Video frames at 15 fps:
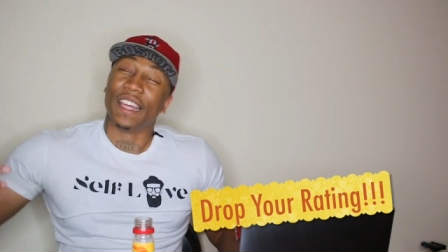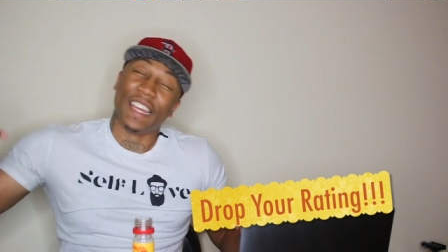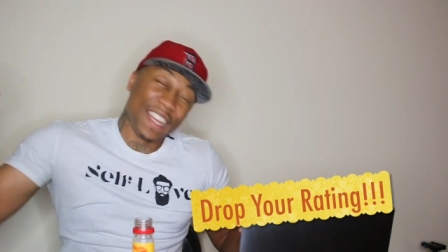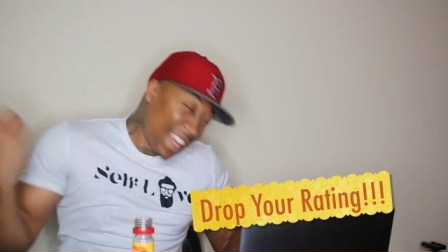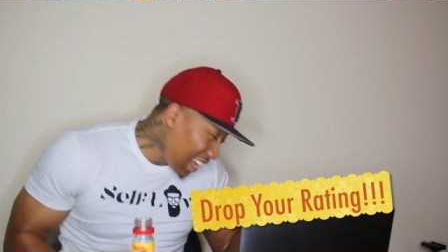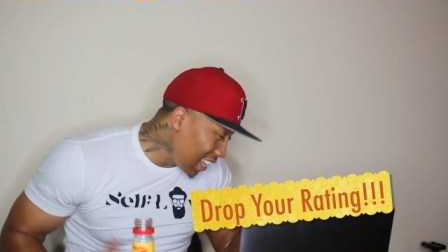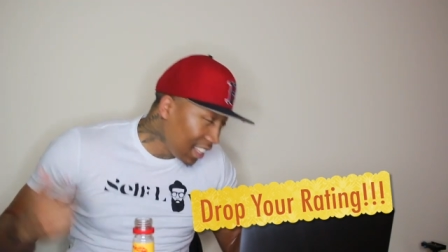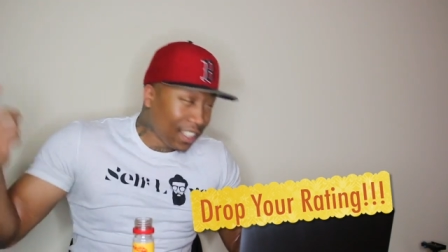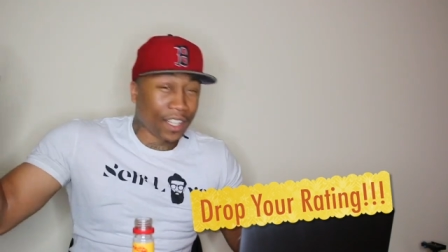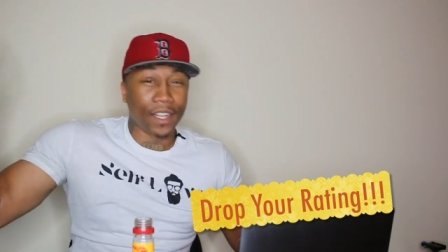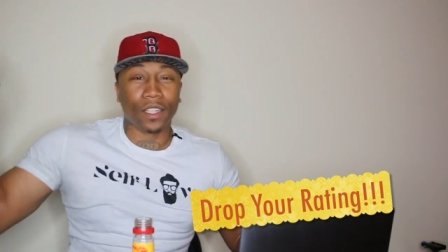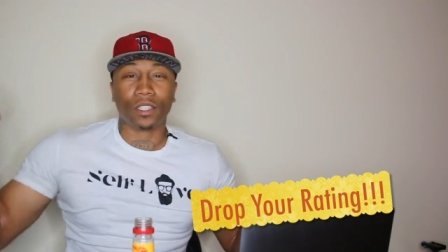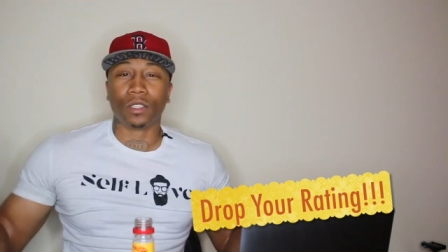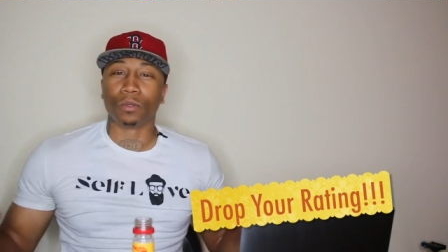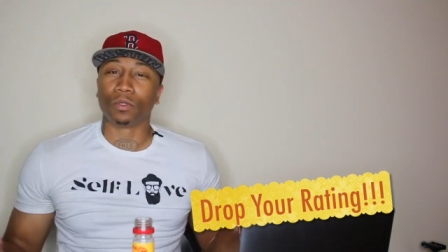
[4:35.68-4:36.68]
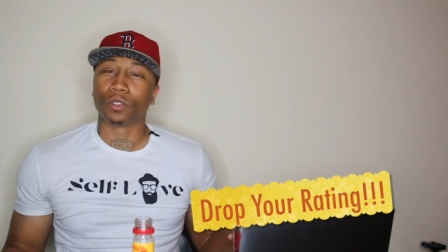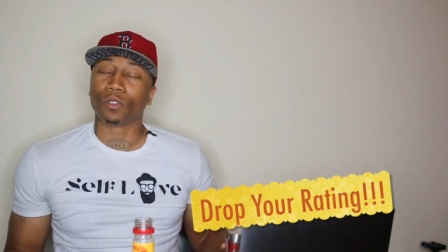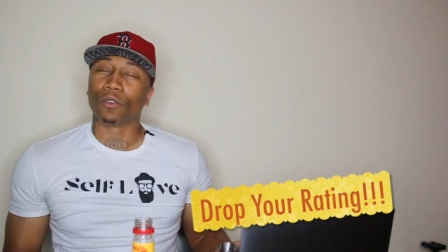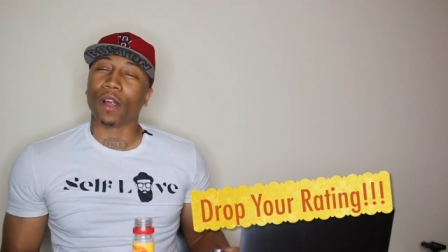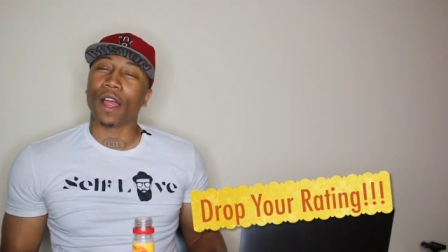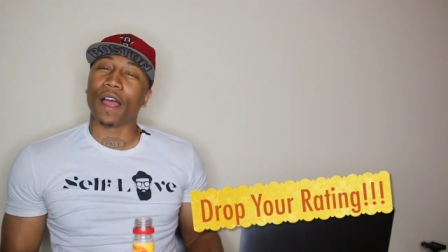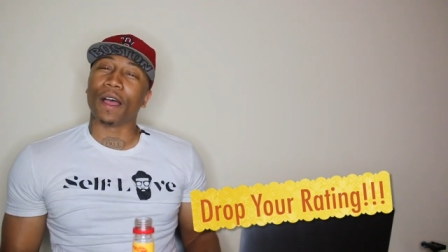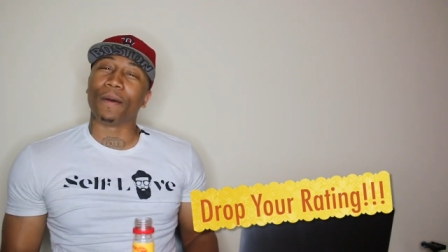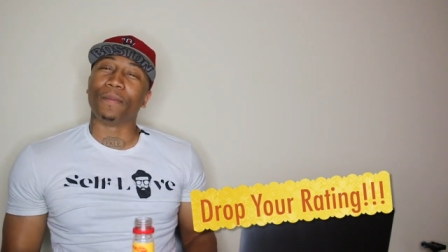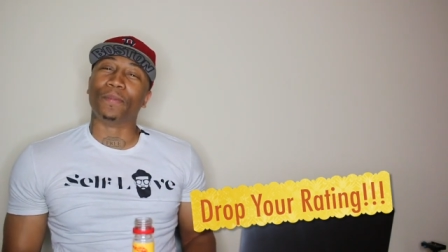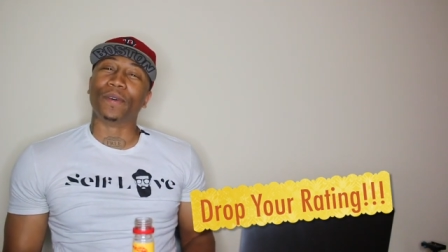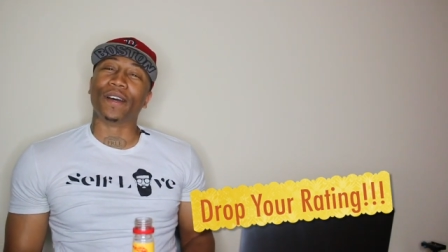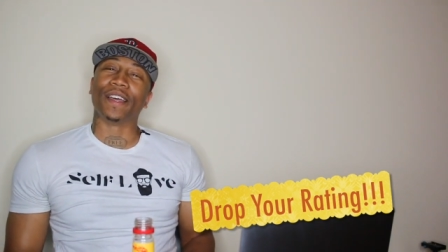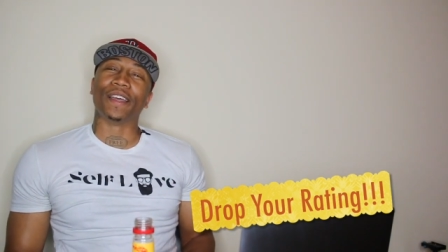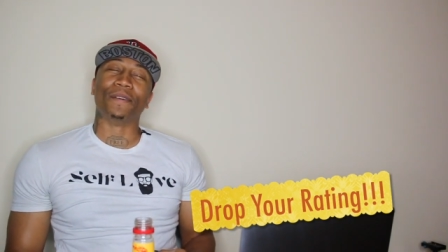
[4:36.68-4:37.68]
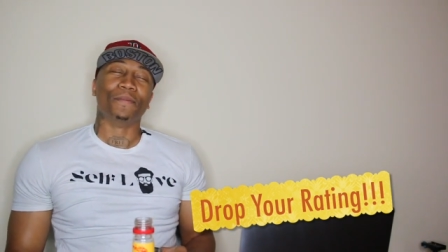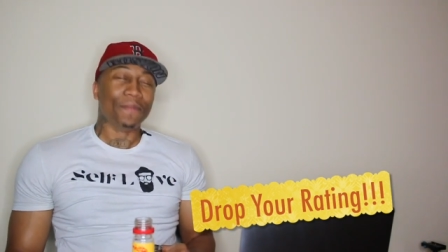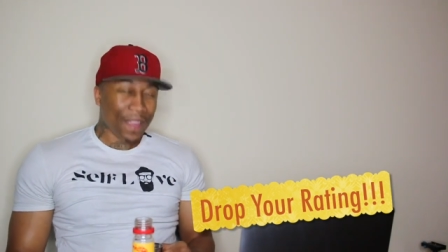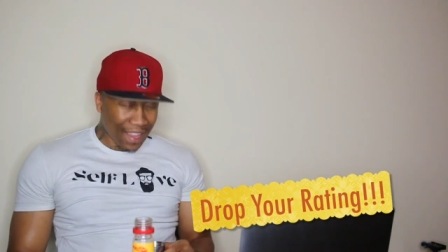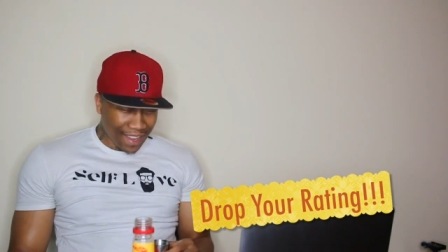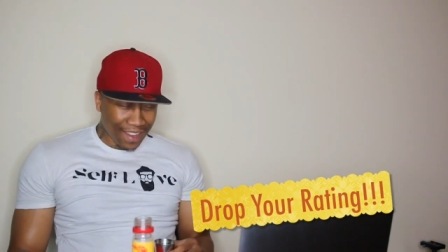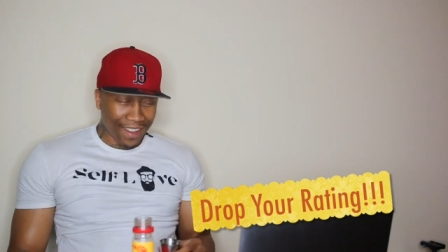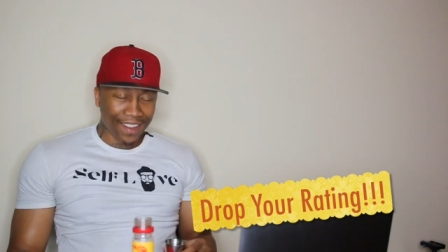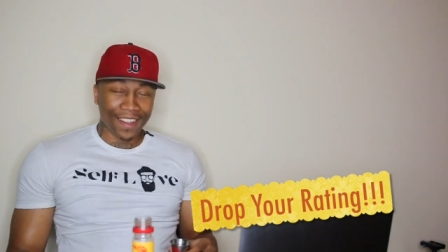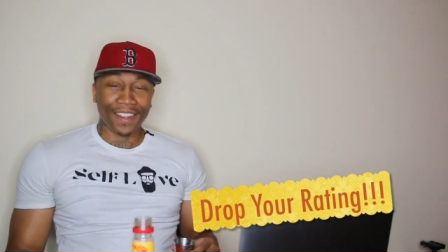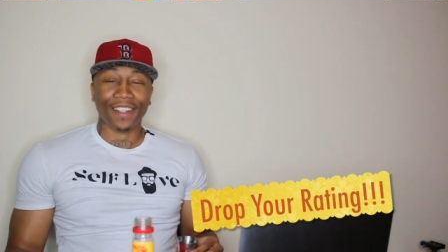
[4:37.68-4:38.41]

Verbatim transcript: Hit that subscribe button, man.